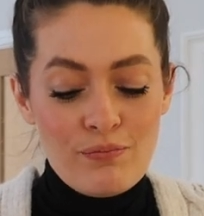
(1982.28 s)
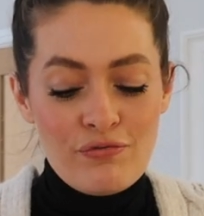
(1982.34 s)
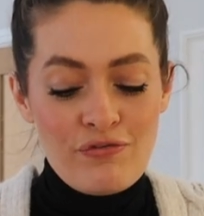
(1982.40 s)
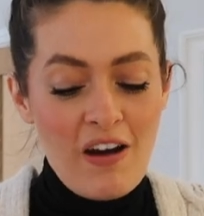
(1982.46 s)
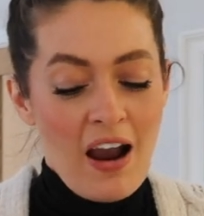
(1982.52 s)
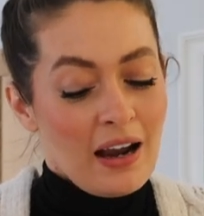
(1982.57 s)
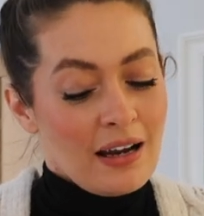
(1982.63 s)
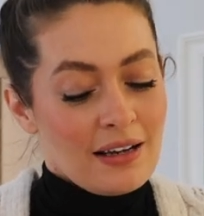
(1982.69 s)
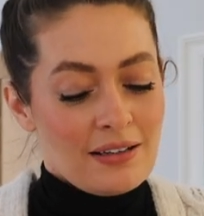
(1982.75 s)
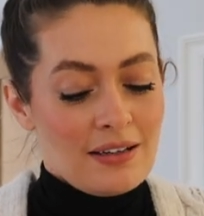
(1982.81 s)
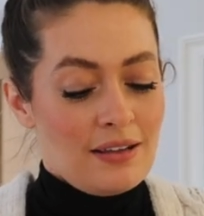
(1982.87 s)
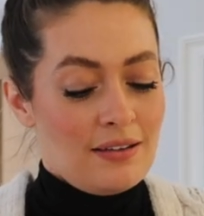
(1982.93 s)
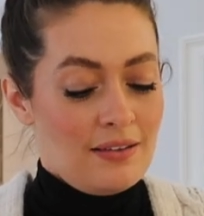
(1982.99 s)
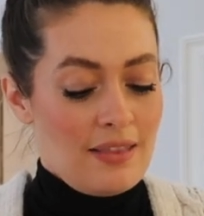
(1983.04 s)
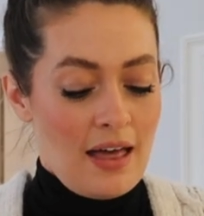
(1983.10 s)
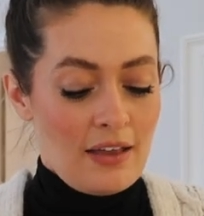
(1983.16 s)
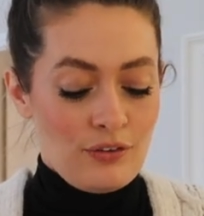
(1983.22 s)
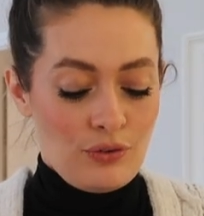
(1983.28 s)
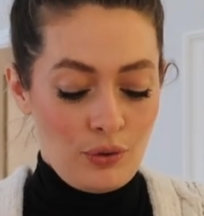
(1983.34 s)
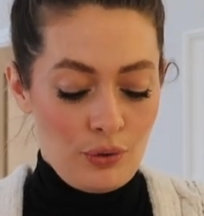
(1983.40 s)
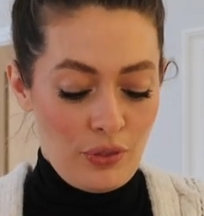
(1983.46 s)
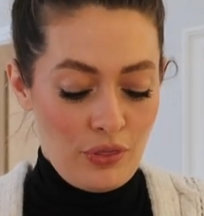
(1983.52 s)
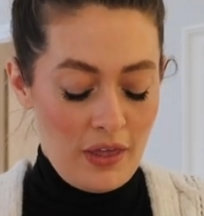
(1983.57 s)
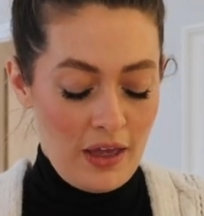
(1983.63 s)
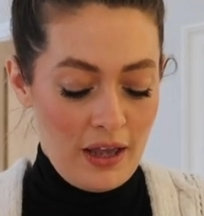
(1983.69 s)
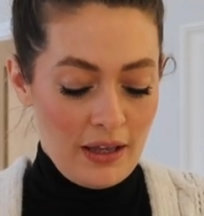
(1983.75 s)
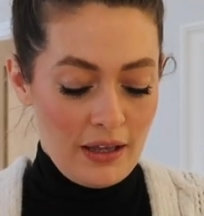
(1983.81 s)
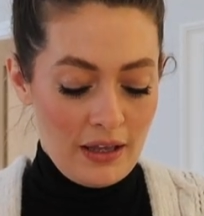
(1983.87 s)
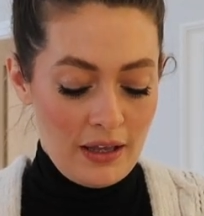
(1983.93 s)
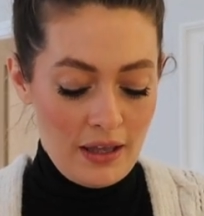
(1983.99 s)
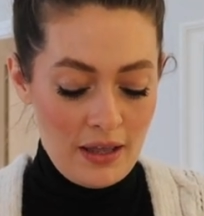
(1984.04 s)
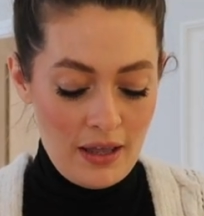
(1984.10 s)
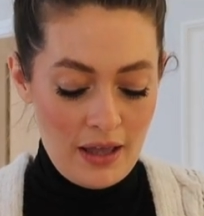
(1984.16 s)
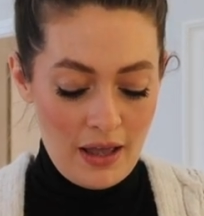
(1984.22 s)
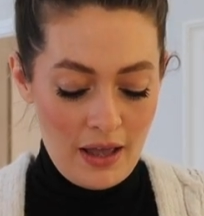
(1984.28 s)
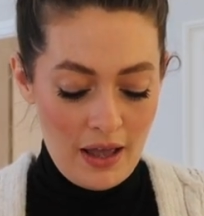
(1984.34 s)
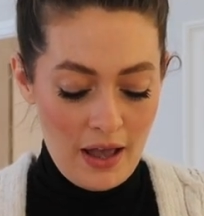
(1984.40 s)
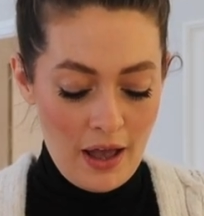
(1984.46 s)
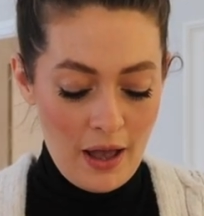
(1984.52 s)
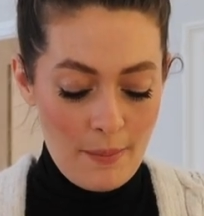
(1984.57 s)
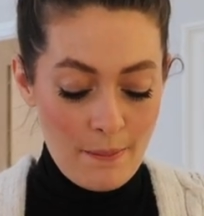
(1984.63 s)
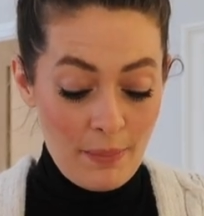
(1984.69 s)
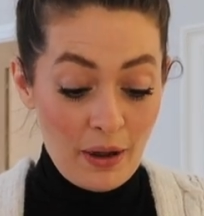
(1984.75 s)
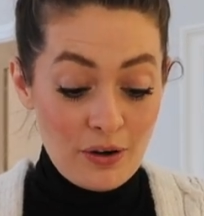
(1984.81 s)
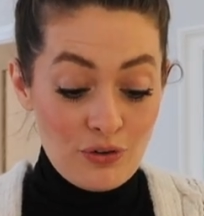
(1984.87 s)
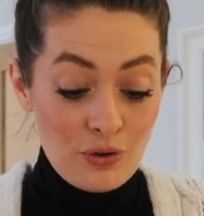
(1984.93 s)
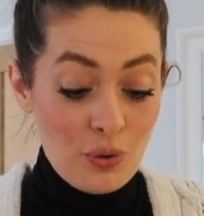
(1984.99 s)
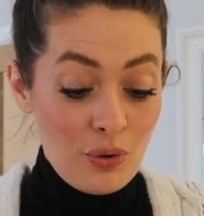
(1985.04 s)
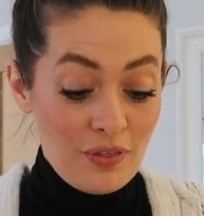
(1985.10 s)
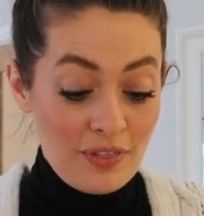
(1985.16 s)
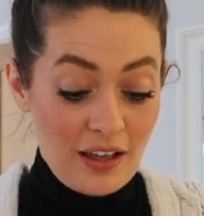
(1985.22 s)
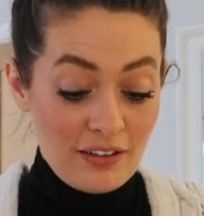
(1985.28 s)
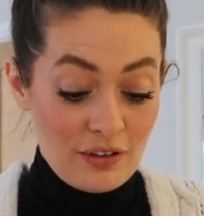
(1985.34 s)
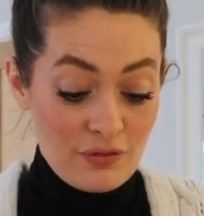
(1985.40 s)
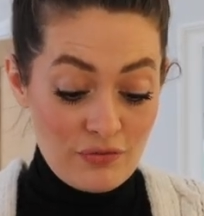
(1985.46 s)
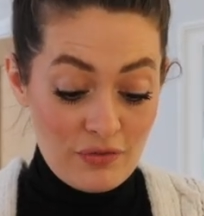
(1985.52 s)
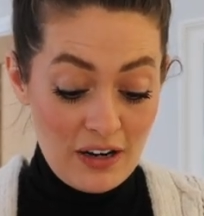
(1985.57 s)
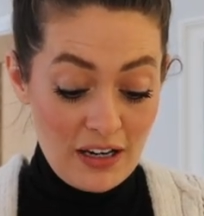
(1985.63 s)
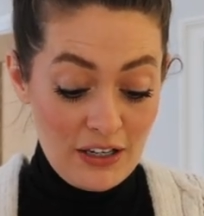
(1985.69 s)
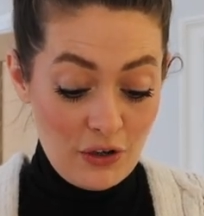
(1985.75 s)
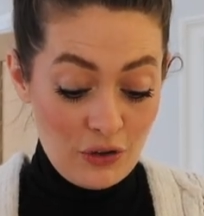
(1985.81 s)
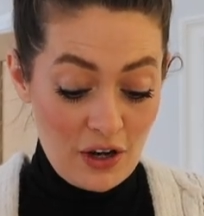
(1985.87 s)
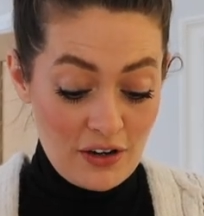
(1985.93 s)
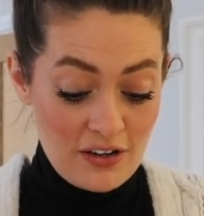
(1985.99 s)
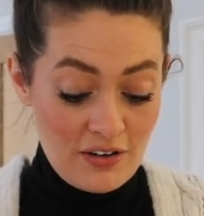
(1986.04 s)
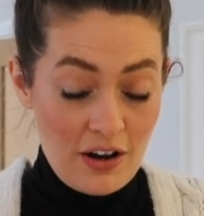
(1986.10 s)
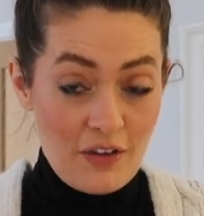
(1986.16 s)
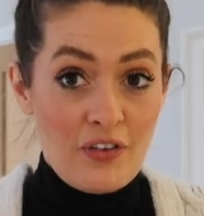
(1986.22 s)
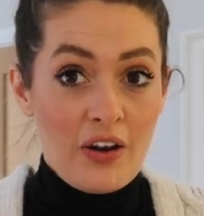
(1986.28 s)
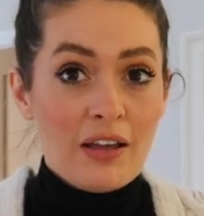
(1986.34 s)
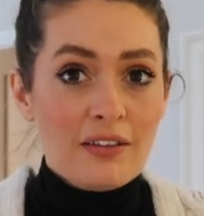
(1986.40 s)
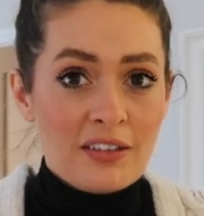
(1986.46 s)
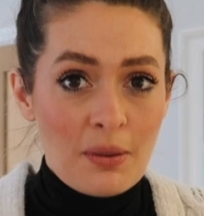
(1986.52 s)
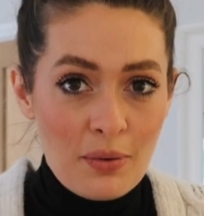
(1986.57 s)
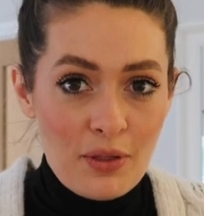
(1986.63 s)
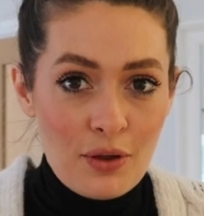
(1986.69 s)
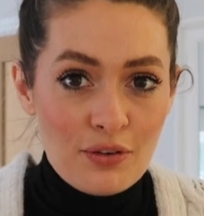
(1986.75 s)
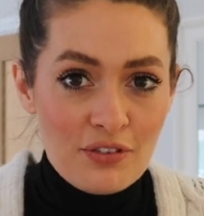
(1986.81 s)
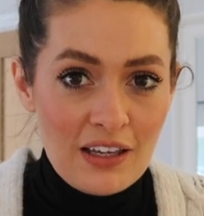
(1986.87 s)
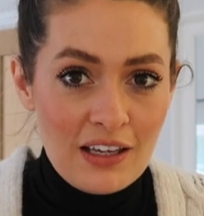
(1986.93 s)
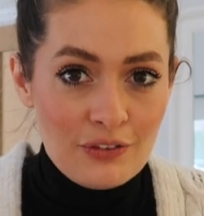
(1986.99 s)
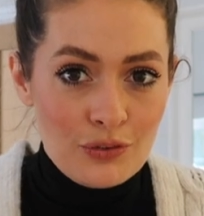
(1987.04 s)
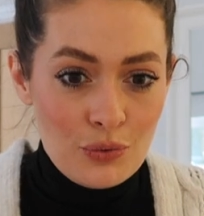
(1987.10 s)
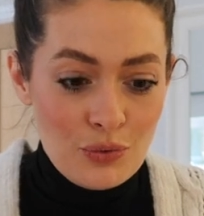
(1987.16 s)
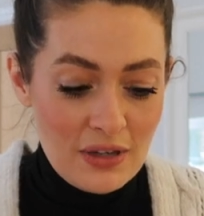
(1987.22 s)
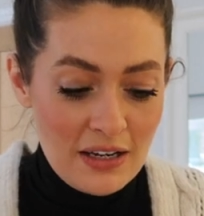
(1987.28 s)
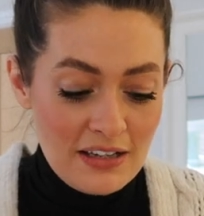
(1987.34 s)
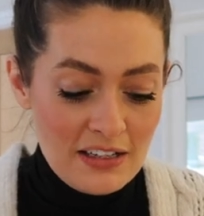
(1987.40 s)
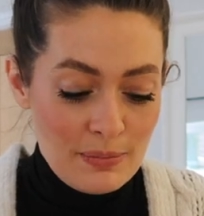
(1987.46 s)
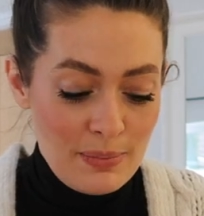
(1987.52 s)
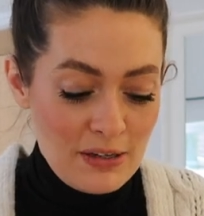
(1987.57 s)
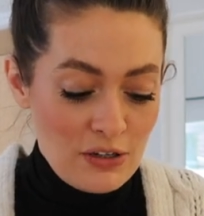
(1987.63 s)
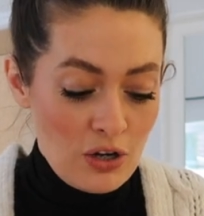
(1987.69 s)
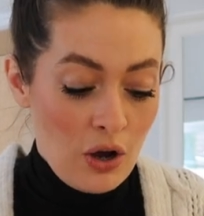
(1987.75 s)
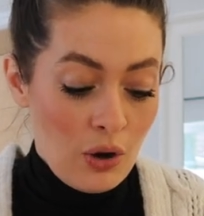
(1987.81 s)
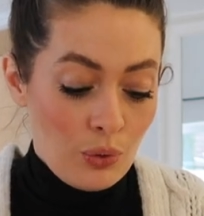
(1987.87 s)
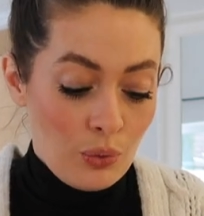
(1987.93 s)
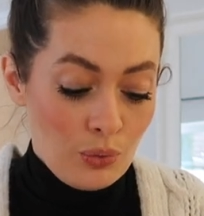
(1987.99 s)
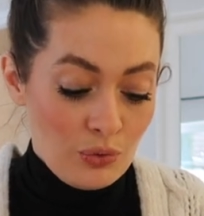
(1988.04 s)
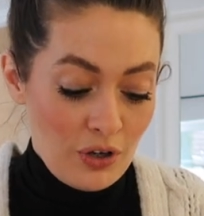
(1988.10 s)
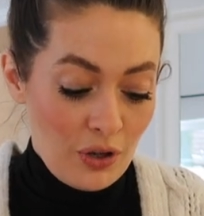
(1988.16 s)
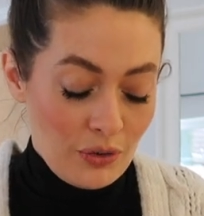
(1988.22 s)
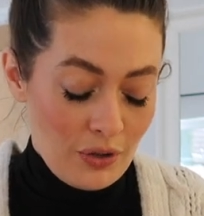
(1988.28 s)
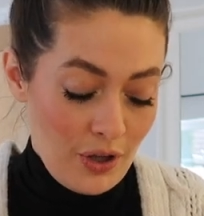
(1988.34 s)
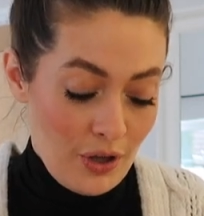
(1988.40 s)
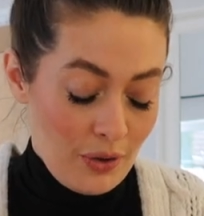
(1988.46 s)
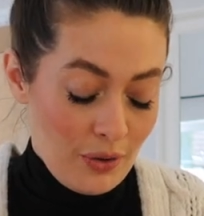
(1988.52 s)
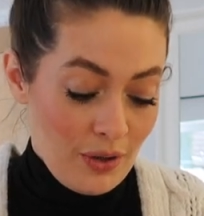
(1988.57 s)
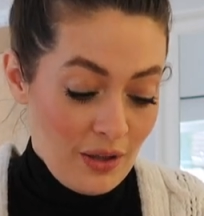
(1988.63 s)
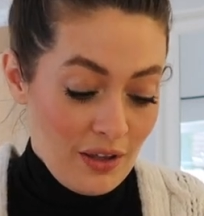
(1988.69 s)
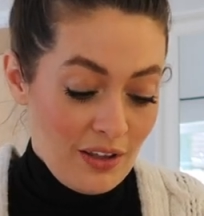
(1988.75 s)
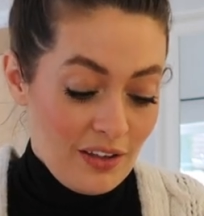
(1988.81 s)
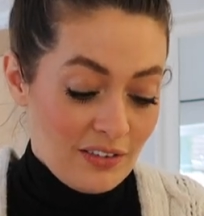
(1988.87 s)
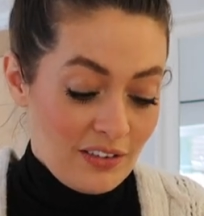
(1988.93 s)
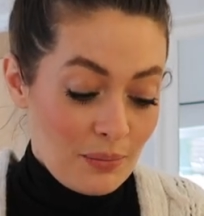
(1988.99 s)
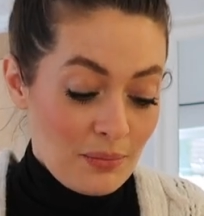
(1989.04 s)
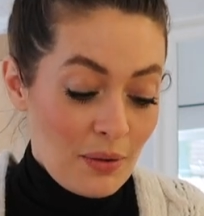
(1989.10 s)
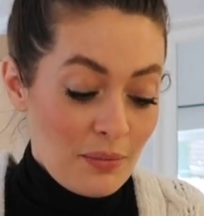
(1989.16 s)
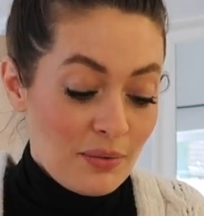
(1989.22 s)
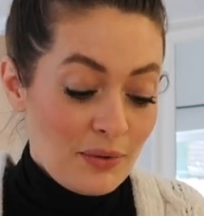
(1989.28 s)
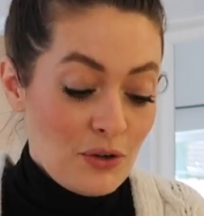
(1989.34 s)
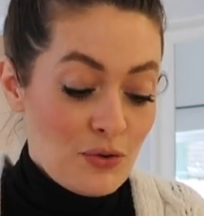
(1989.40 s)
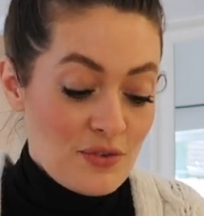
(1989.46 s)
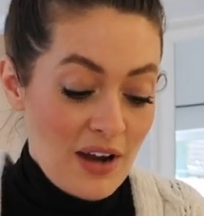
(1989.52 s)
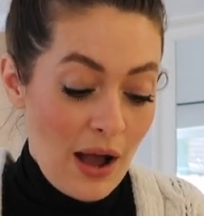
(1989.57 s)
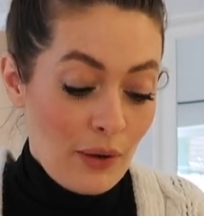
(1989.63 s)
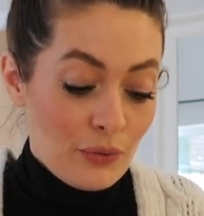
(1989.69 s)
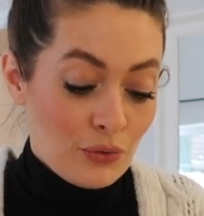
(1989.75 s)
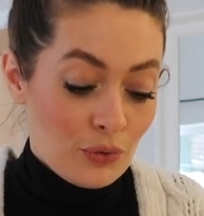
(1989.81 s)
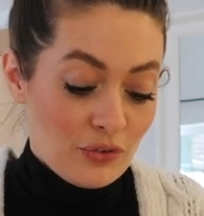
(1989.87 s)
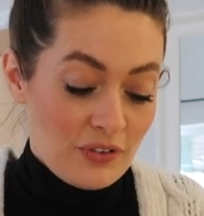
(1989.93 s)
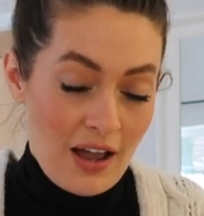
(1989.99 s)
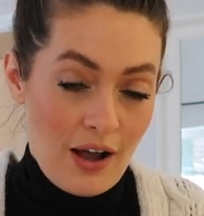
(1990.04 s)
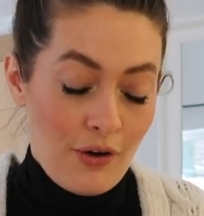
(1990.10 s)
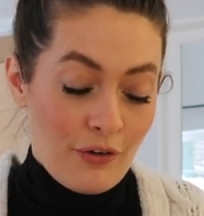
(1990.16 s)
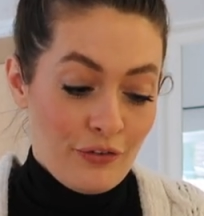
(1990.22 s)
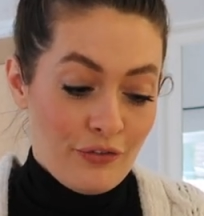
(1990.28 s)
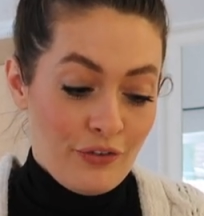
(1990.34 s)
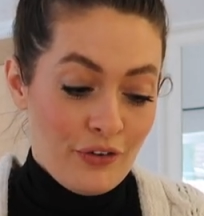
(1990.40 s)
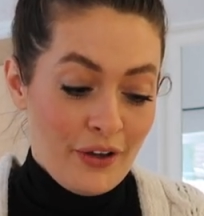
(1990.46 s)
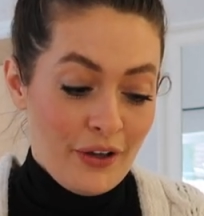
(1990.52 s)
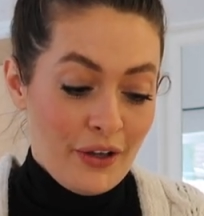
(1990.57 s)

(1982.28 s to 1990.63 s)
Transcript: practiced that sort of thing. Um, but I do think that's a really good idea and I feel like some of those things you need to be told, don't you? Sometimes when you doubt yourself,